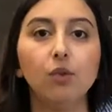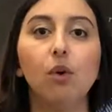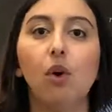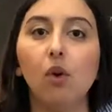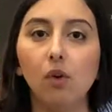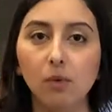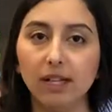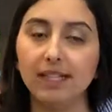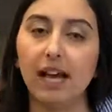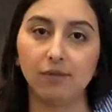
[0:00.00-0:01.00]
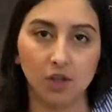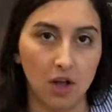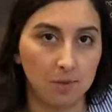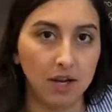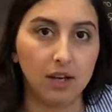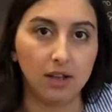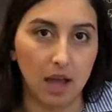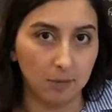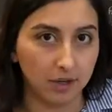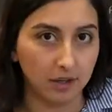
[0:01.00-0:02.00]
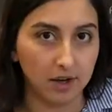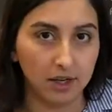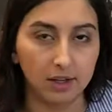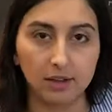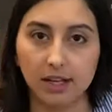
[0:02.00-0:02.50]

you always have to comment and elaborate on it.